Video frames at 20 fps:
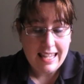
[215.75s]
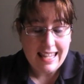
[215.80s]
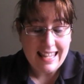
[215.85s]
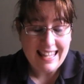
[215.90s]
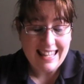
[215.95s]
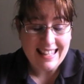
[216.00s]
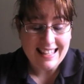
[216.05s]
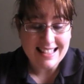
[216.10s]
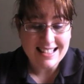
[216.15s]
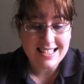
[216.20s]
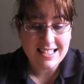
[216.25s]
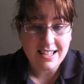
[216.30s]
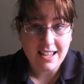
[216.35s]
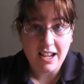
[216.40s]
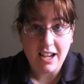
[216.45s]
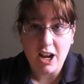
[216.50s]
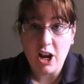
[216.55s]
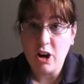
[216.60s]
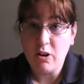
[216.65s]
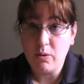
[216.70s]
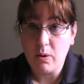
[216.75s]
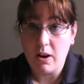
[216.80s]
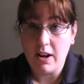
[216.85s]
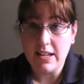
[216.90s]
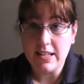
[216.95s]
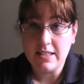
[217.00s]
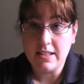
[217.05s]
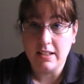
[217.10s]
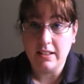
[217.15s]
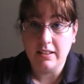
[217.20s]
is
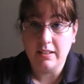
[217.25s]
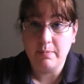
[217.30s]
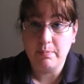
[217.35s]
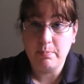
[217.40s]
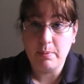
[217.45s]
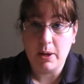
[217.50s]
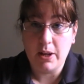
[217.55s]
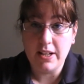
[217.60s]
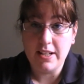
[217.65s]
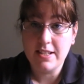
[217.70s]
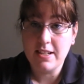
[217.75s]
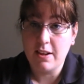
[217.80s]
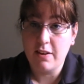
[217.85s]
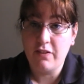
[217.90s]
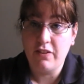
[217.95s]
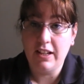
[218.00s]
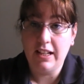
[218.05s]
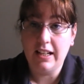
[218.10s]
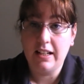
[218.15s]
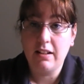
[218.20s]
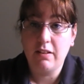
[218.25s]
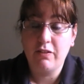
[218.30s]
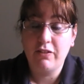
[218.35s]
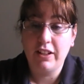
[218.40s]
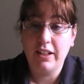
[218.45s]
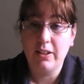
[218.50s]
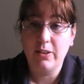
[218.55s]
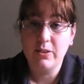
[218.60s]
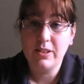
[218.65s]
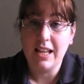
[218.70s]
Horizon by Sophie
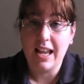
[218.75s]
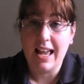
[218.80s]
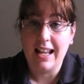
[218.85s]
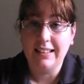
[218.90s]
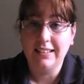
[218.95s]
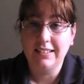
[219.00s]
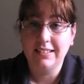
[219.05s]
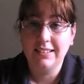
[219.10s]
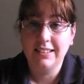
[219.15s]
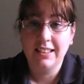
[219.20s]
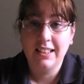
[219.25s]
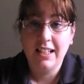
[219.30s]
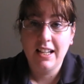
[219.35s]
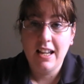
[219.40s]
Littlefield, and